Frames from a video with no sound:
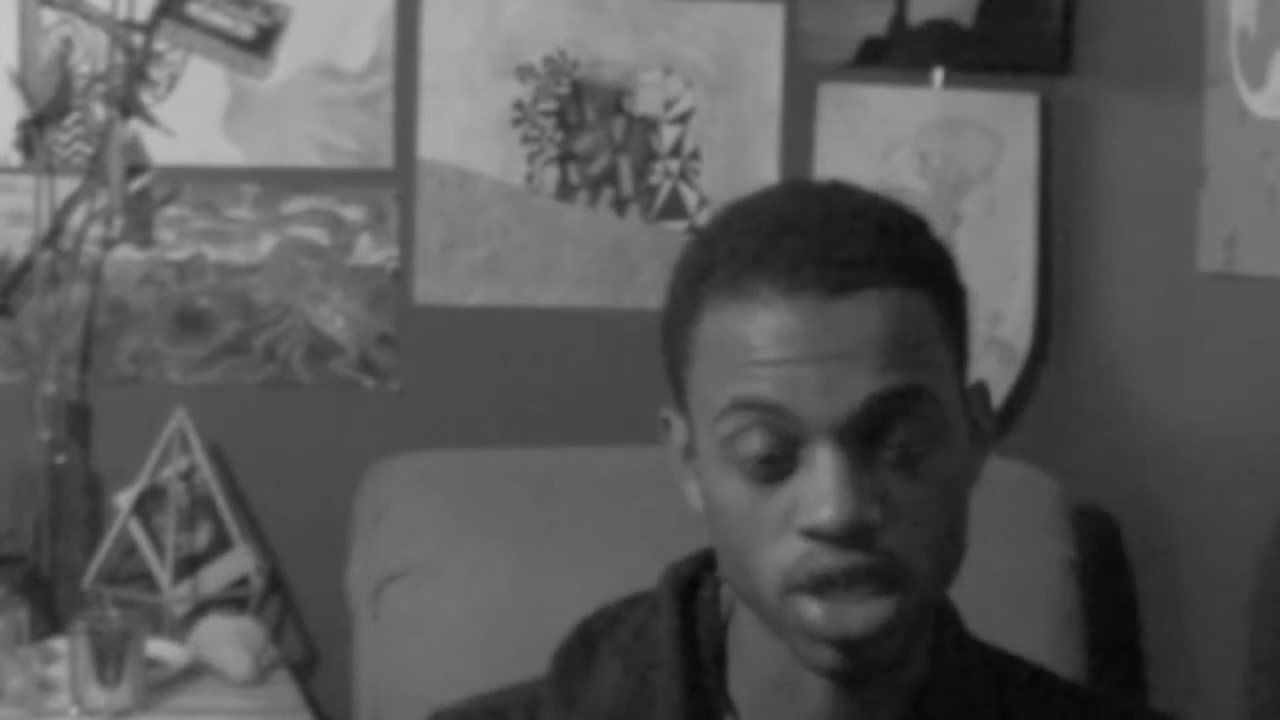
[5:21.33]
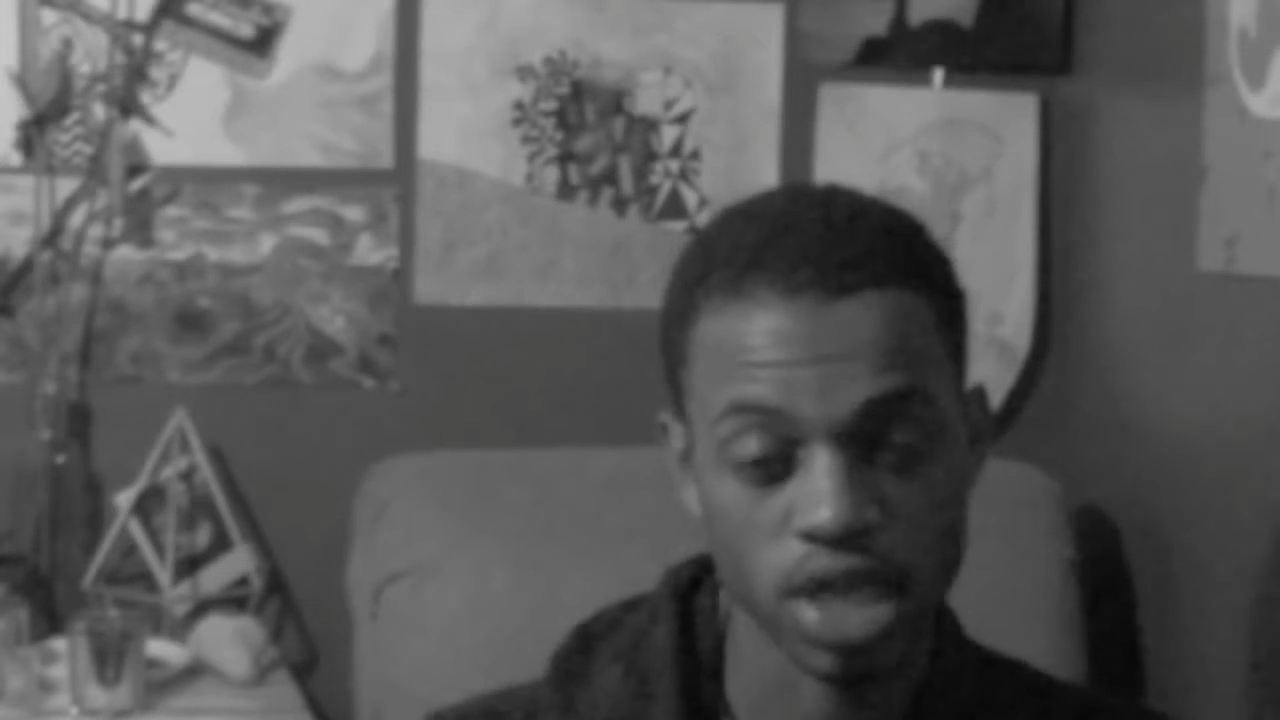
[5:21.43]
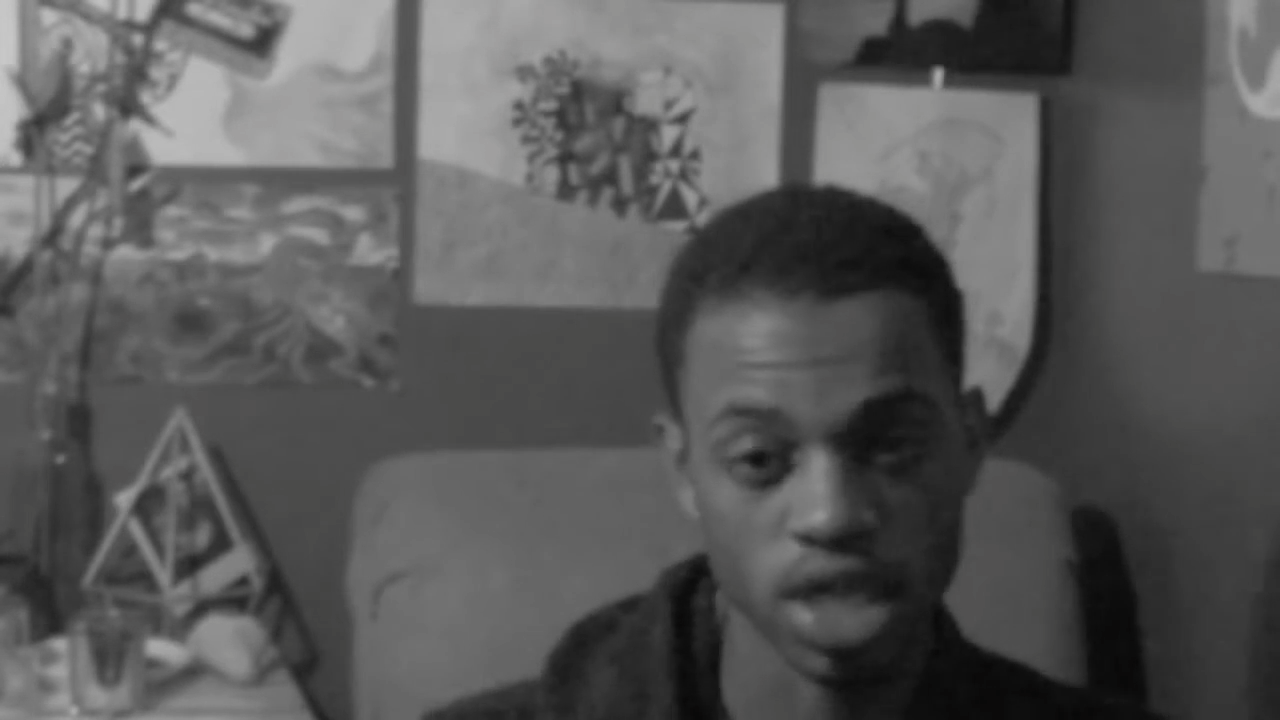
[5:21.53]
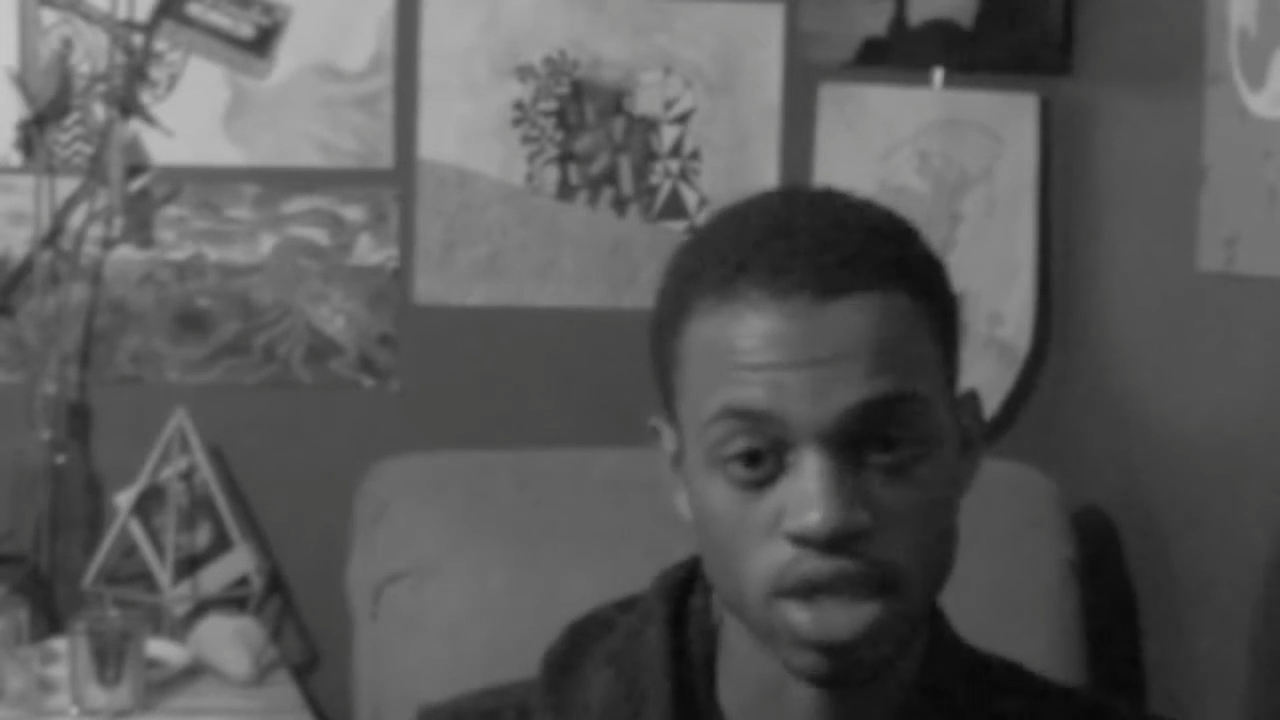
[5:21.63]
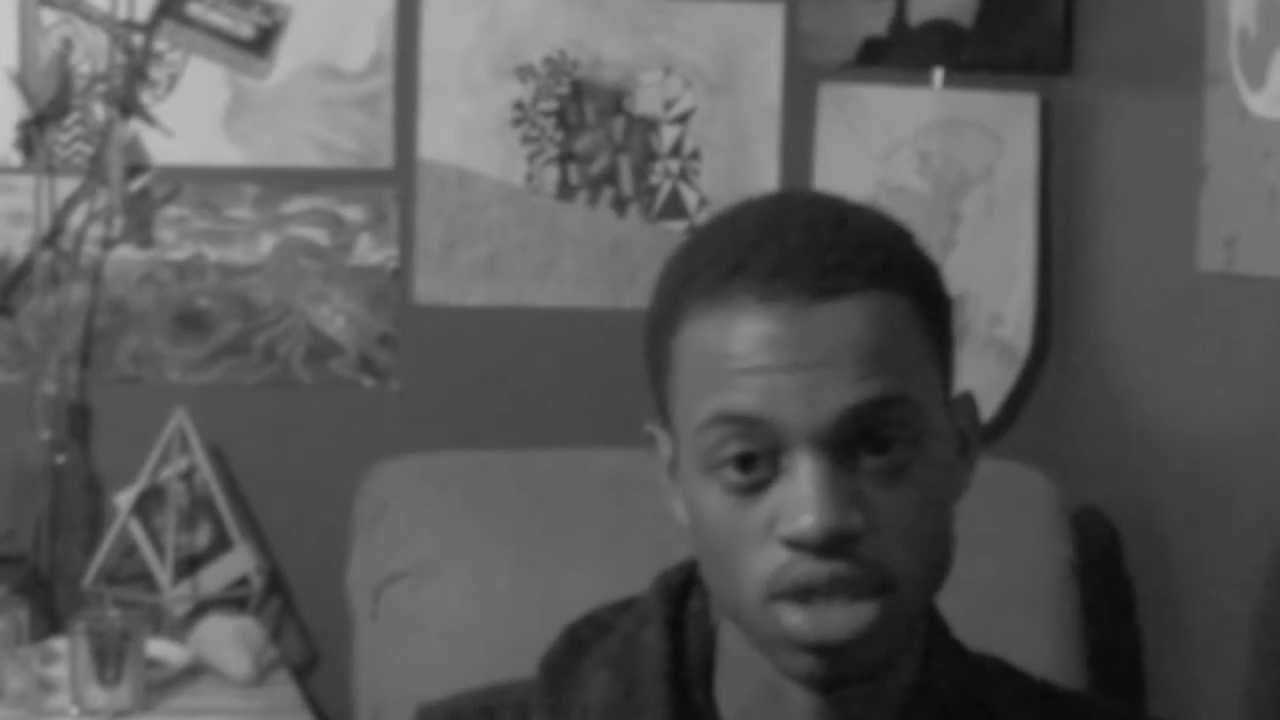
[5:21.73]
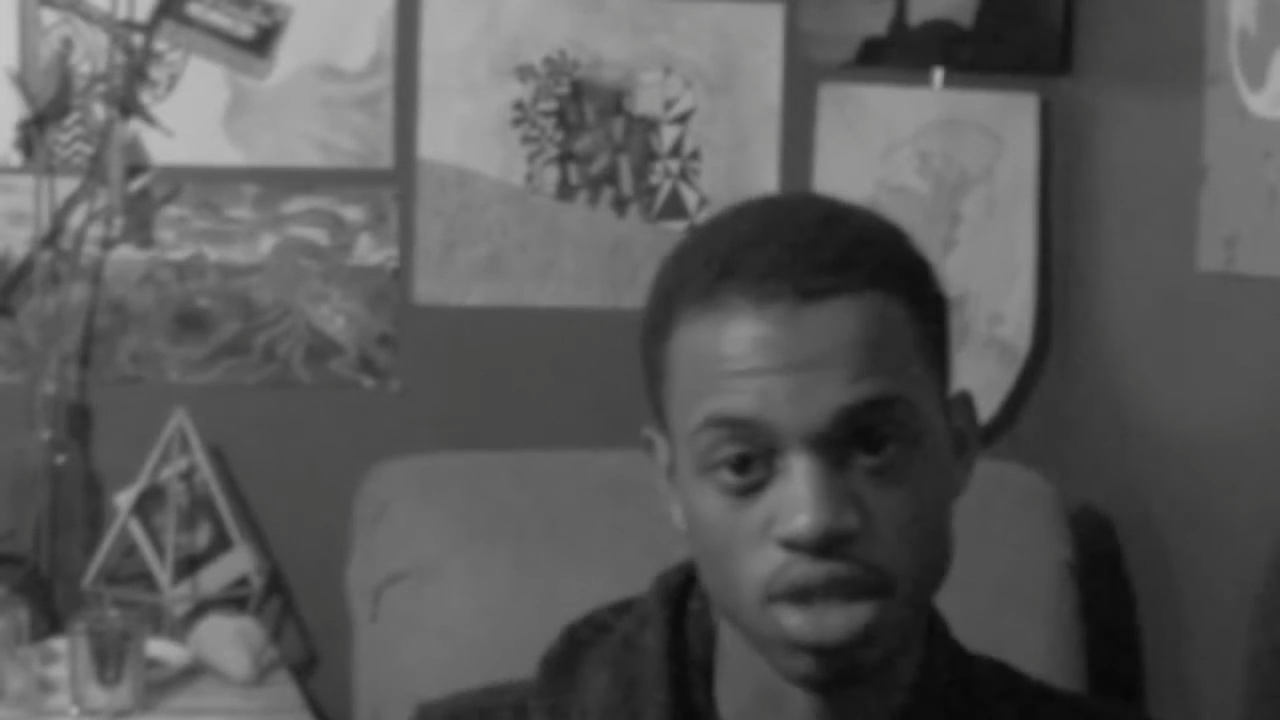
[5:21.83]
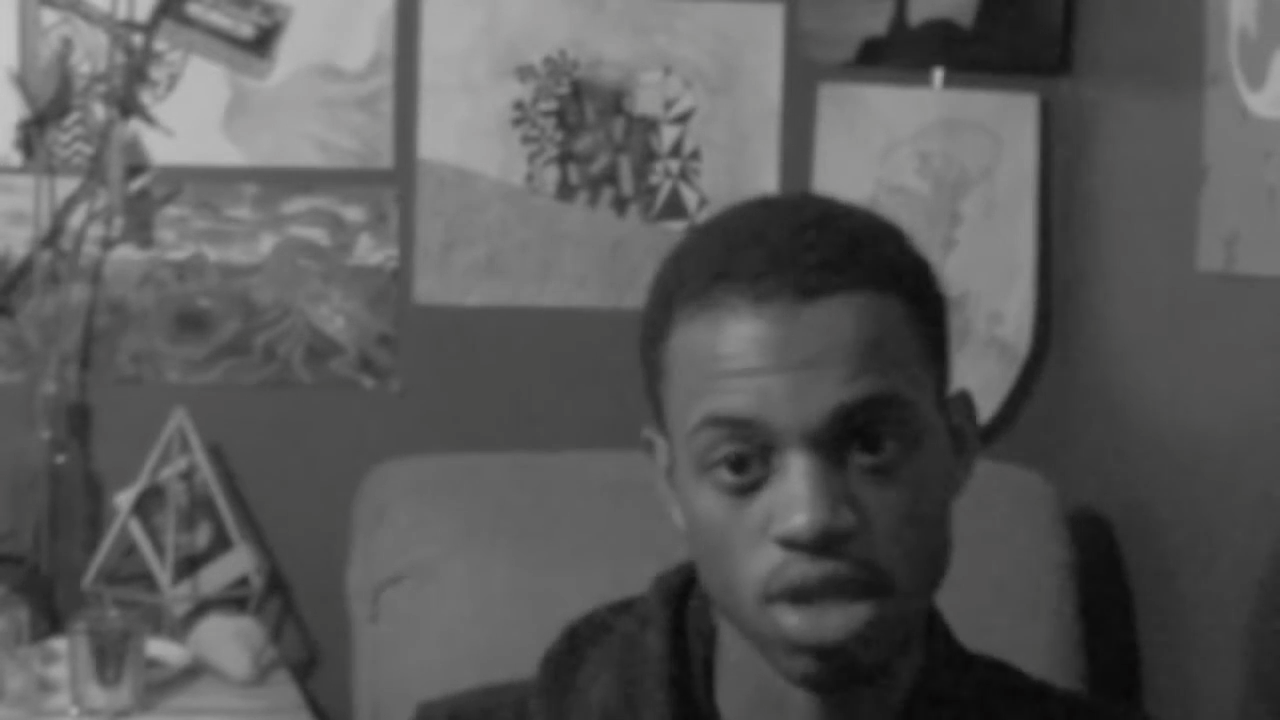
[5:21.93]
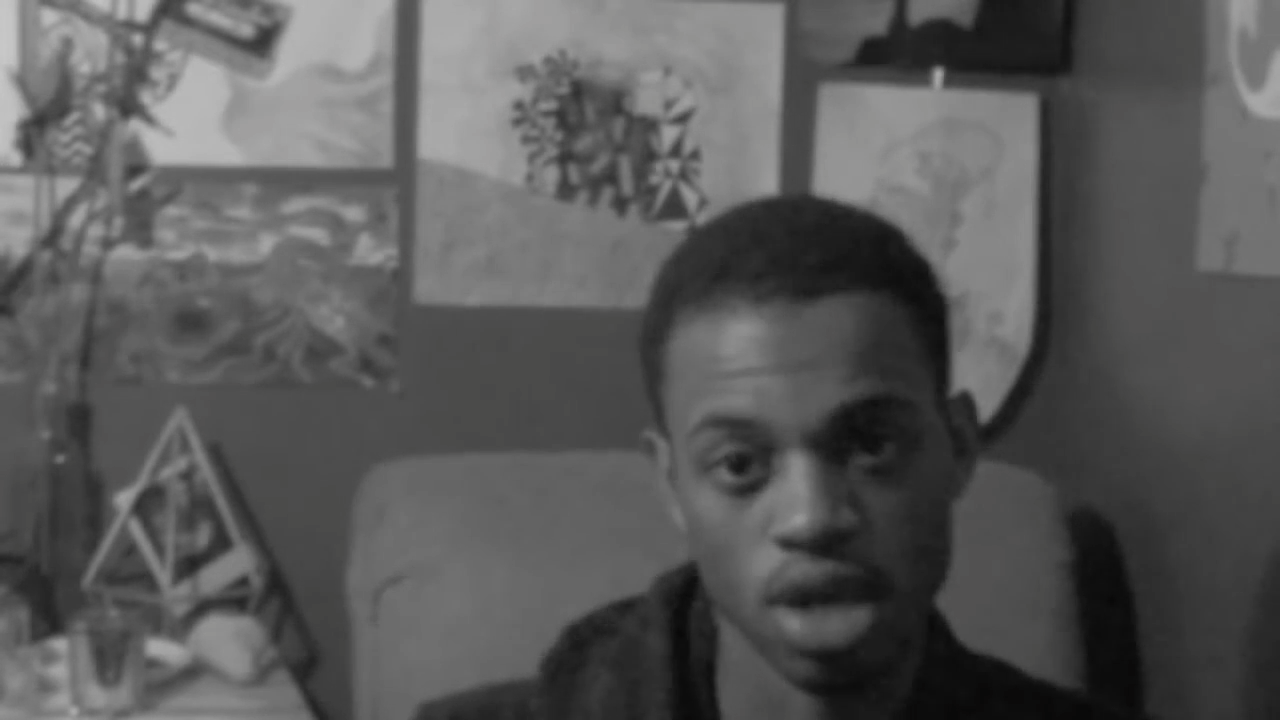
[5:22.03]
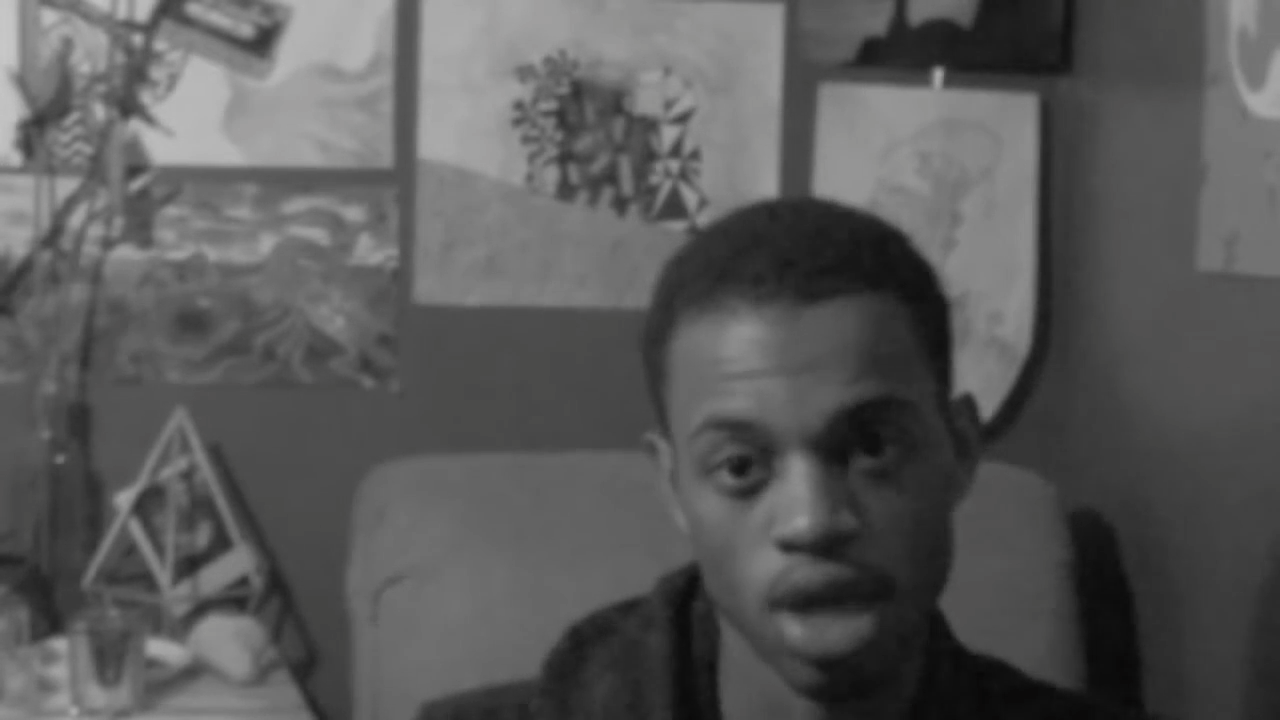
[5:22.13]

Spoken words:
He is